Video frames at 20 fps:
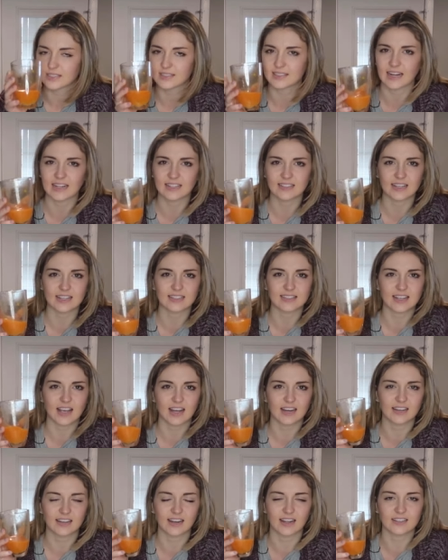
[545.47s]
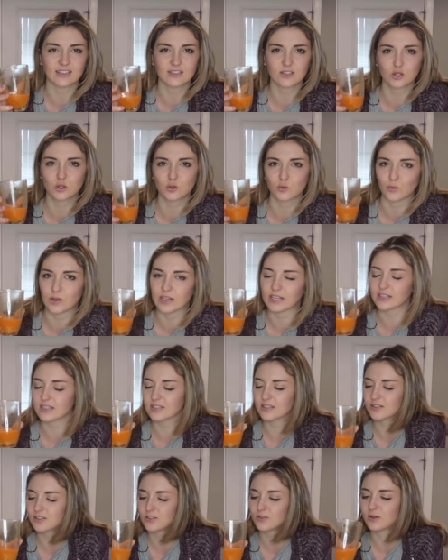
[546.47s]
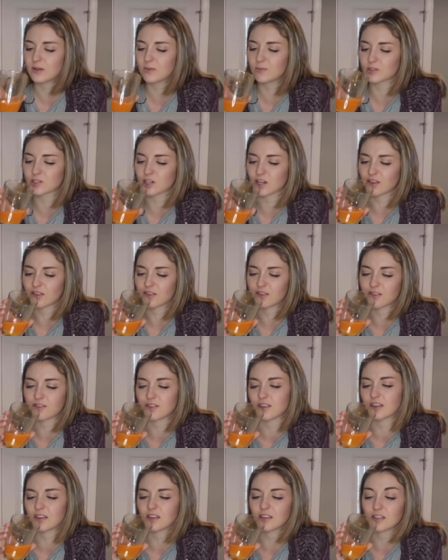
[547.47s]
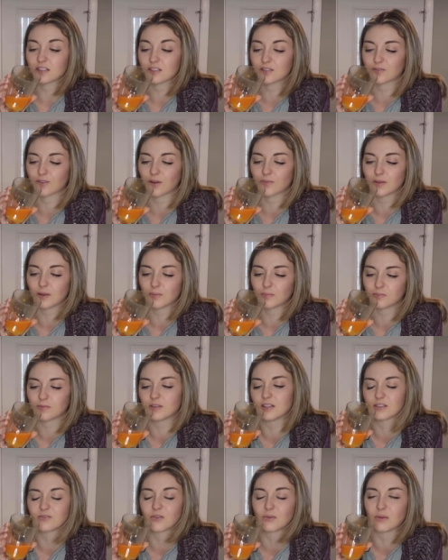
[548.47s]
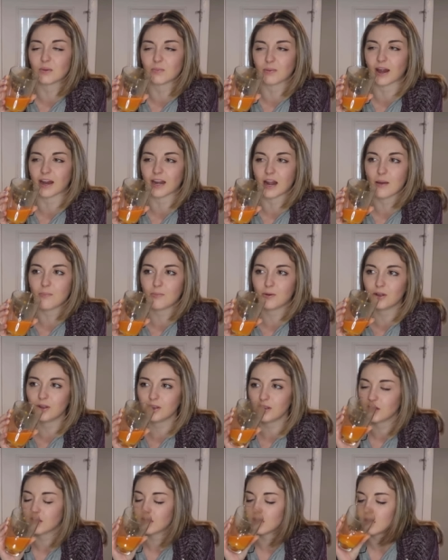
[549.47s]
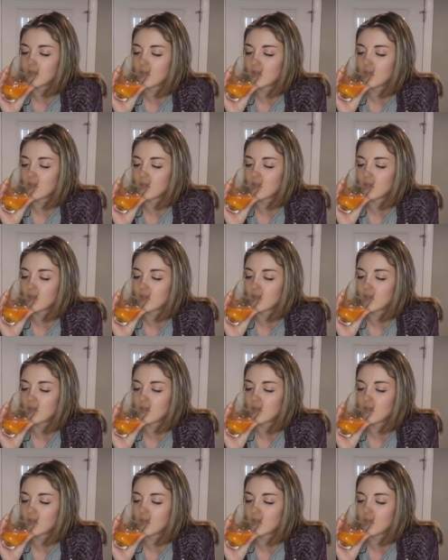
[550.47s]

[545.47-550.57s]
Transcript: It's nice. It's got a nice sweetness to it, which I think is from the it's from the pineapple.